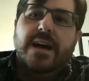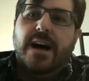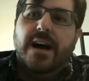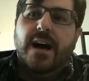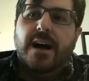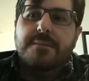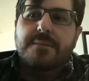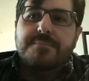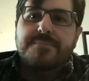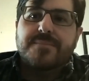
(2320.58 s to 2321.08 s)

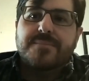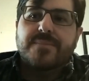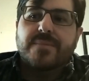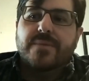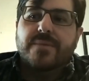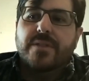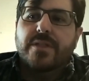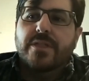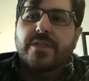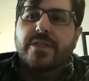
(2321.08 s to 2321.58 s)
Um,
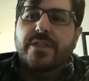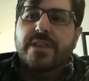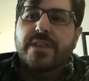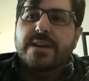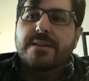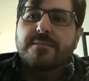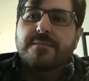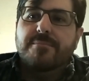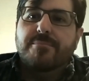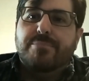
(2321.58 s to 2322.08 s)

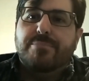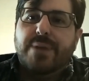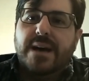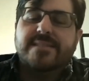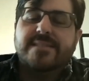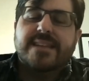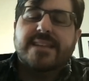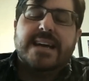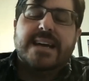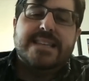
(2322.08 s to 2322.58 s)
the
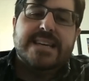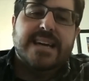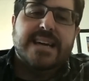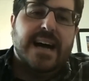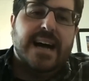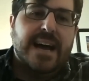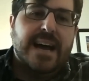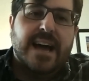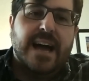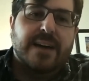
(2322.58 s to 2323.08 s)
best idea
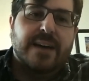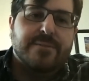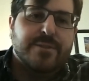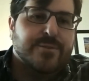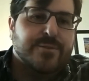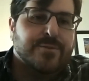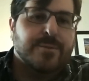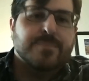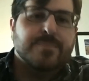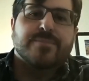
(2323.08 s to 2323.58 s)
I have
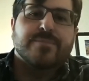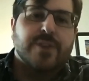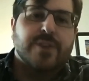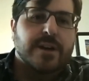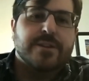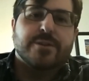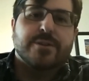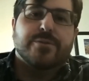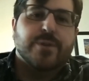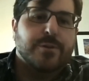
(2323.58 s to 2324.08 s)
is from
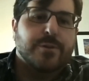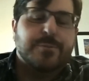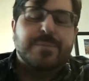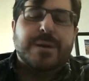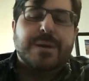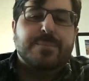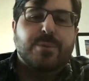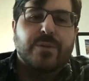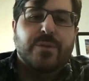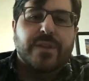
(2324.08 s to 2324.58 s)
talking to a few other
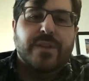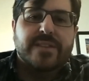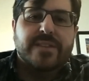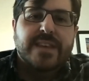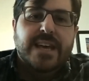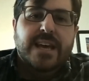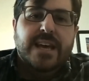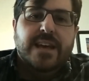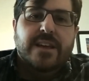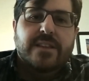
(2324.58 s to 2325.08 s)
people that
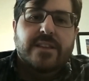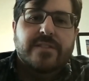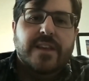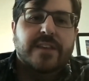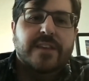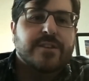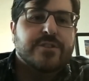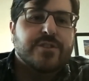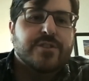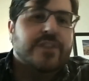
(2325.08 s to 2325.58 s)
they
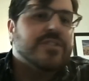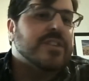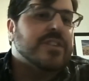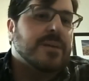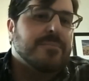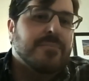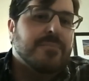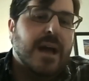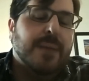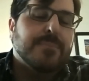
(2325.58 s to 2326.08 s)
suggested
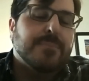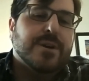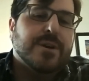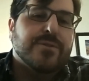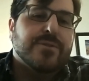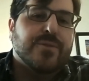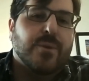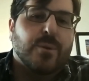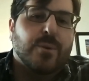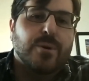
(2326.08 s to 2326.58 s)
it might be
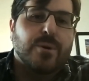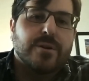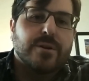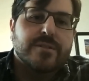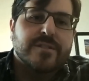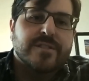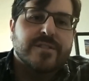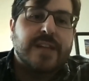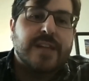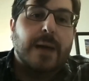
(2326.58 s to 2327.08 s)
for
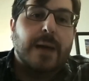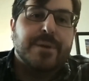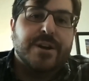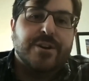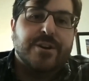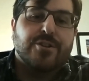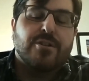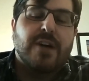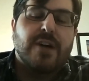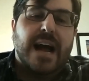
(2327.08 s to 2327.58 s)

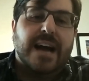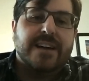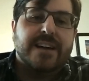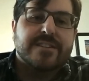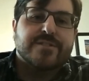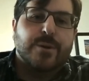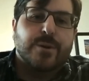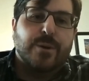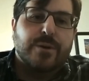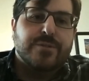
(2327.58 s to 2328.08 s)
stopping
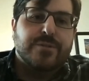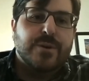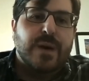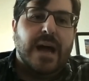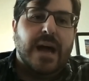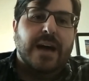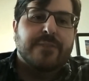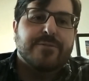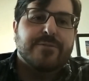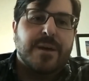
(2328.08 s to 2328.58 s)
cracks. So if you
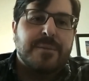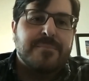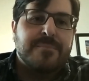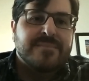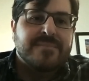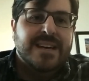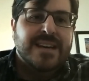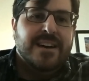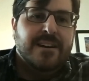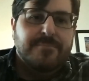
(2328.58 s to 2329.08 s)
have
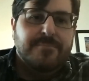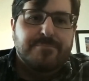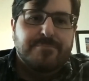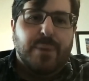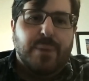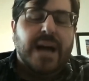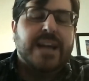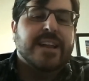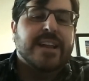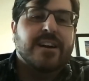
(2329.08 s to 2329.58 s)
them
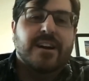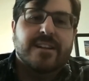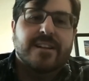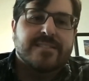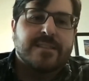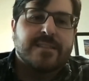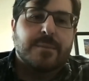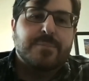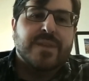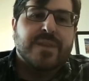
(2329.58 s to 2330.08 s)
biting on
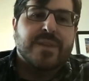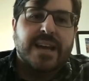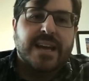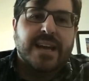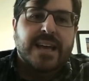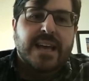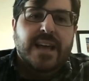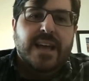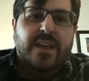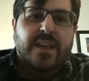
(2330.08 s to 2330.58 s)
something,
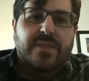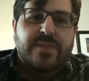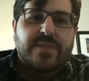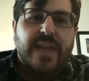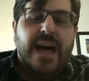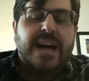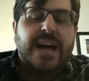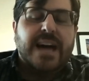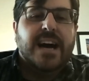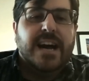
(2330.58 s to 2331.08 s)

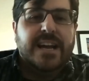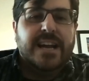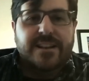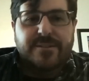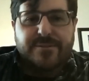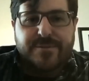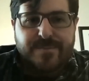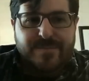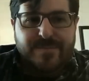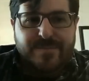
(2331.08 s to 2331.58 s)
that kind of
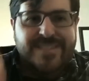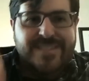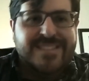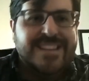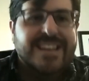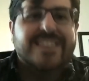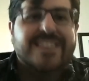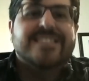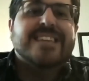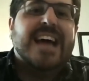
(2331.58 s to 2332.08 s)

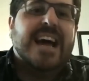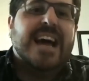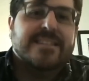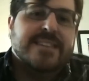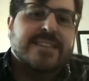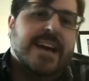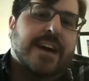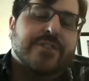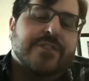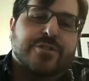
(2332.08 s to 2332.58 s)
zigzag
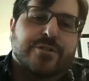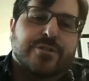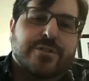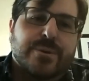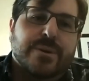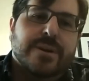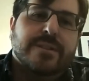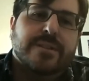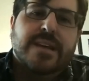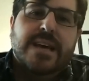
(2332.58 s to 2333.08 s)
texture
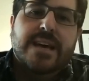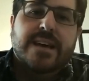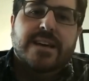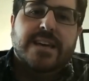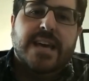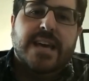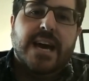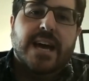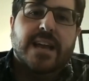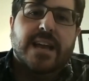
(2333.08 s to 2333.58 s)
to it
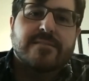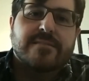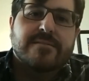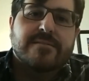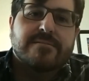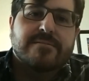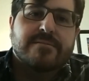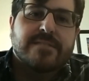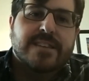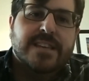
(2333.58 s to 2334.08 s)
can
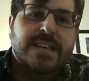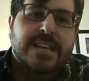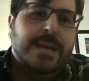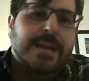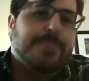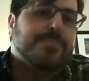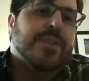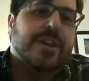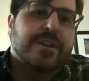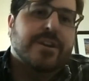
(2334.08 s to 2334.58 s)

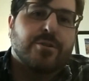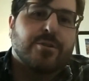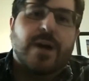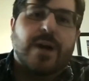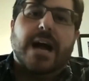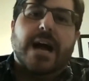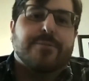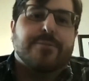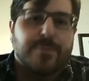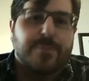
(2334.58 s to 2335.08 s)
keep the
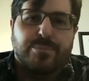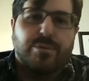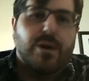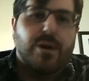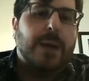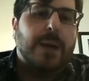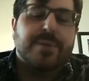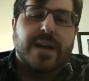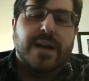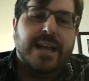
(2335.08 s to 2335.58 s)
crack from
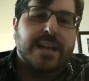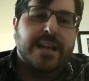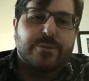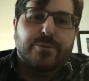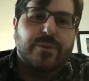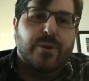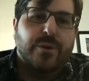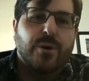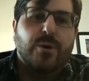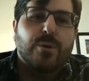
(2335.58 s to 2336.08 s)
propagating
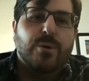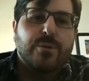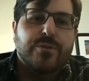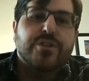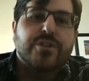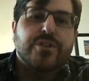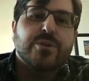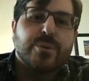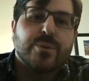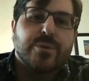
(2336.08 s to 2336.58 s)
through the whole
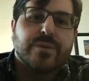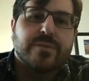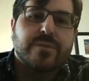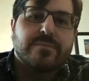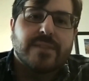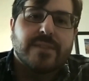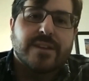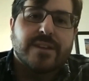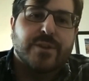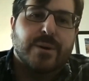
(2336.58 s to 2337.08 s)
tooth.
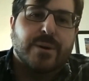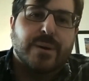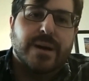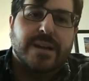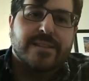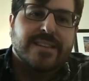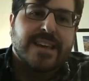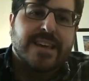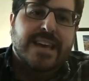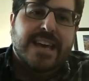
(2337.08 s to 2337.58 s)
And so
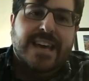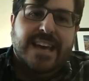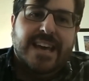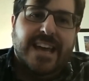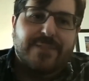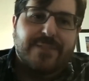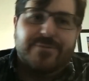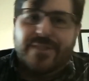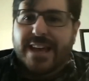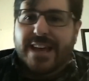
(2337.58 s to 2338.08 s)
it's
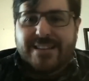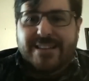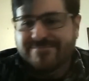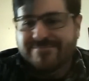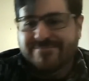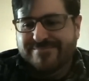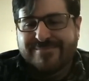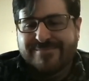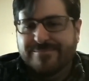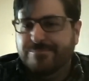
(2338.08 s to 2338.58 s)
if
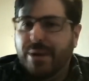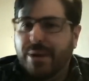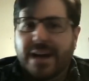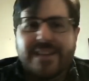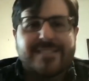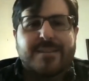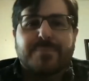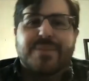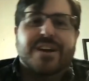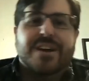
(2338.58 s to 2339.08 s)
they
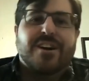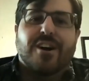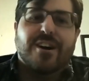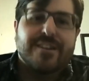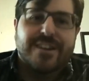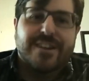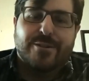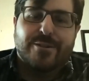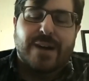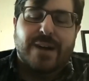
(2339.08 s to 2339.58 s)
bite something
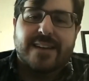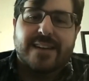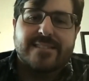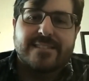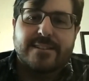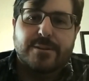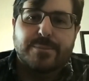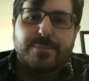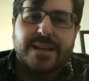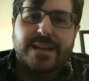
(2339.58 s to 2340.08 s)
hard and it cracks a
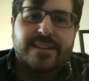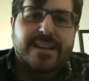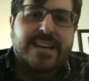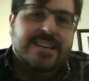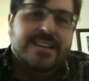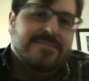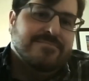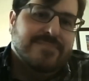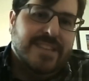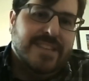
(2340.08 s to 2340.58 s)
little bit,
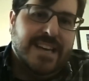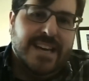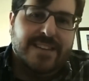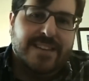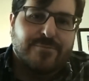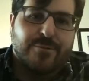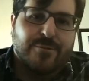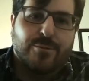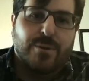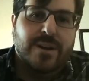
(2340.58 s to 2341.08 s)

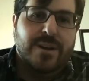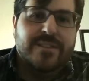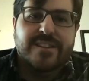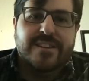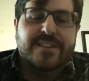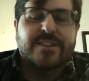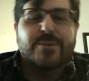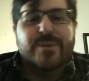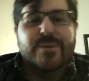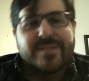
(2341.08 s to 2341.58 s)
it runs
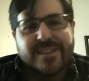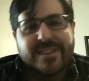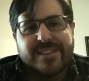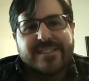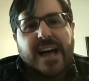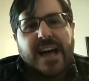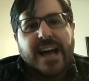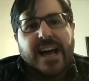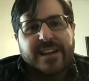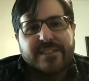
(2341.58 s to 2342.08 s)
into a
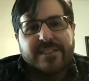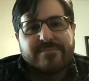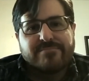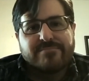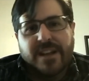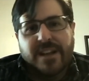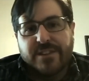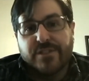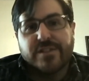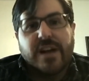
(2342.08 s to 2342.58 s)
zigzag and,
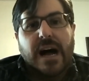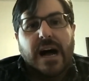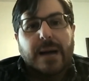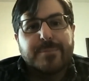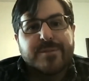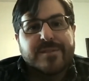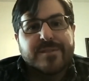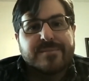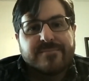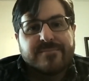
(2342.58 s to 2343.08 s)
and
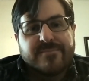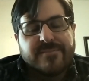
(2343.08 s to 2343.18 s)
stops.